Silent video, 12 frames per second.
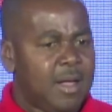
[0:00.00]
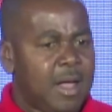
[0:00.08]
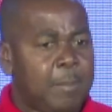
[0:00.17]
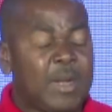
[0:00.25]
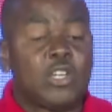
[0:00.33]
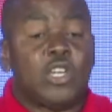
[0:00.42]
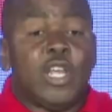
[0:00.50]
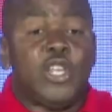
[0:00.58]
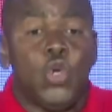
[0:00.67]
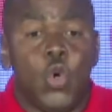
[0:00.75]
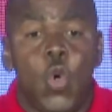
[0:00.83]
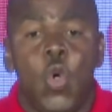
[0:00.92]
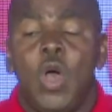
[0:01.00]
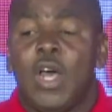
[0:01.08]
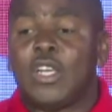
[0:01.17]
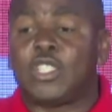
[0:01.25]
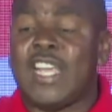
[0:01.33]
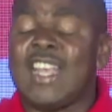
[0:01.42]
But you
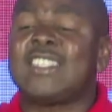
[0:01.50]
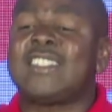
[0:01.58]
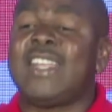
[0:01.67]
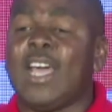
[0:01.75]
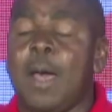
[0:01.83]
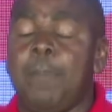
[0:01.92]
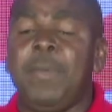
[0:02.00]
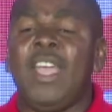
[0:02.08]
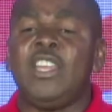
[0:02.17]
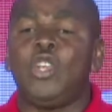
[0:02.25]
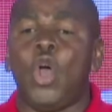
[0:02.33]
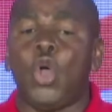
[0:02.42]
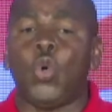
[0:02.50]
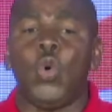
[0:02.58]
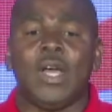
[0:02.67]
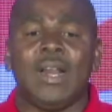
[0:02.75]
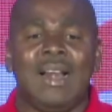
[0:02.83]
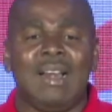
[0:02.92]
just dig up in your
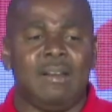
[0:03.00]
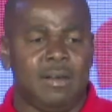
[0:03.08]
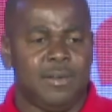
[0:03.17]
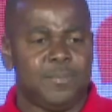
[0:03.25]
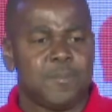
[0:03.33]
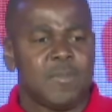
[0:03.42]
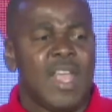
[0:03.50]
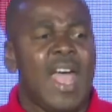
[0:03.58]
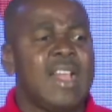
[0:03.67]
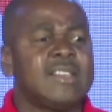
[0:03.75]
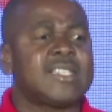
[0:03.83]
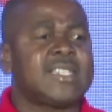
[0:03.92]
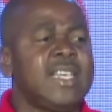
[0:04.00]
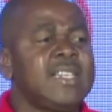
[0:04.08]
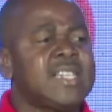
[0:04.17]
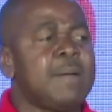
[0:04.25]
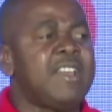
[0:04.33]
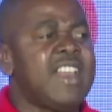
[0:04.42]
Google and see
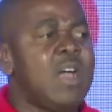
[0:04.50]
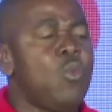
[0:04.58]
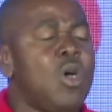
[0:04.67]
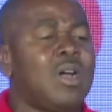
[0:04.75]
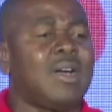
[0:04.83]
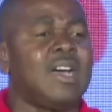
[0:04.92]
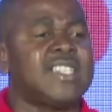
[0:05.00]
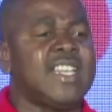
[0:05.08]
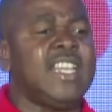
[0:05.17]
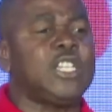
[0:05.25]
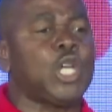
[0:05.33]
some of them were cussing each